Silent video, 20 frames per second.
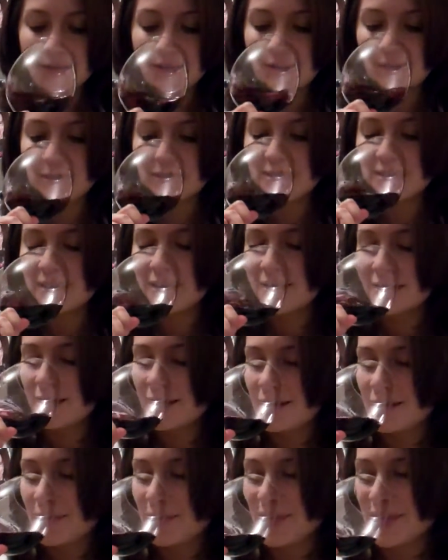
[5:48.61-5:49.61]
Let
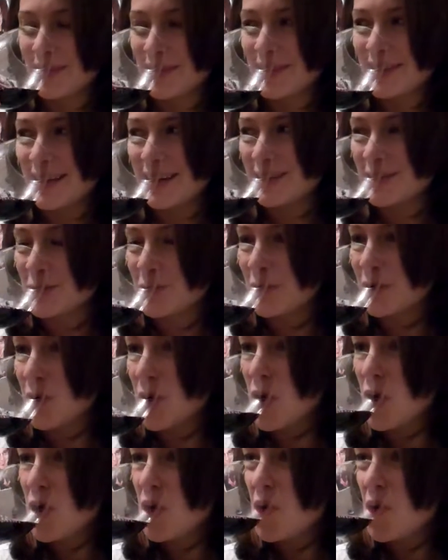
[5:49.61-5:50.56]
me take a swirl.